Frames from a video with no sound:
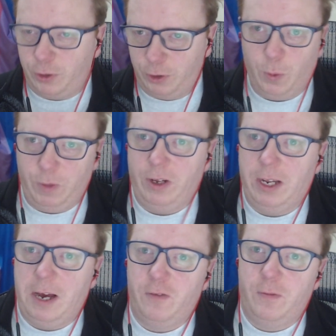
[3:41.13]
do in real
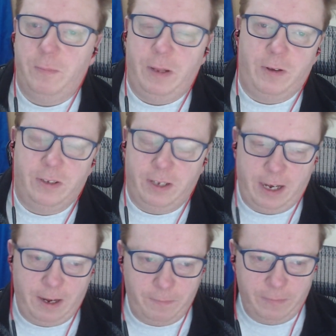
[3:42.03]
life because
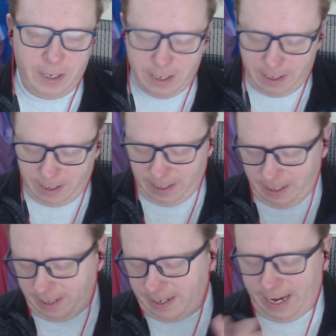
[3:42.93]
um,
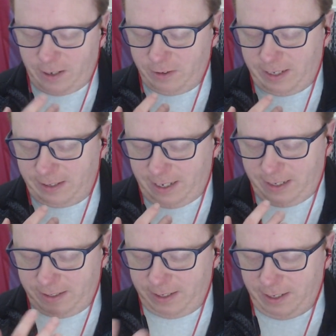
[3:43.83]
the tech doesn't
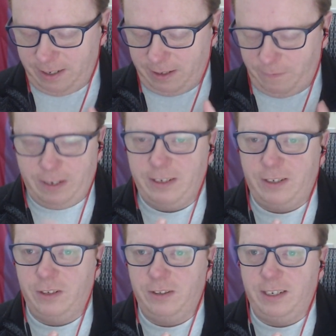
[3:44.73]
exist, the physics
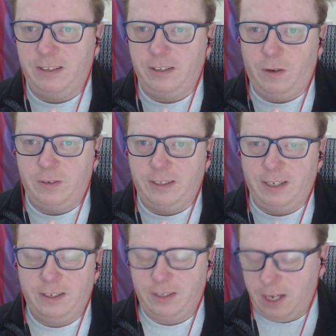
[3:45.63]
doesn't ex- don't
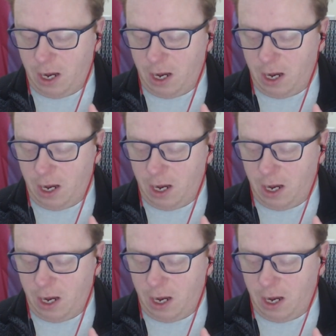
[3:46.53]
exist,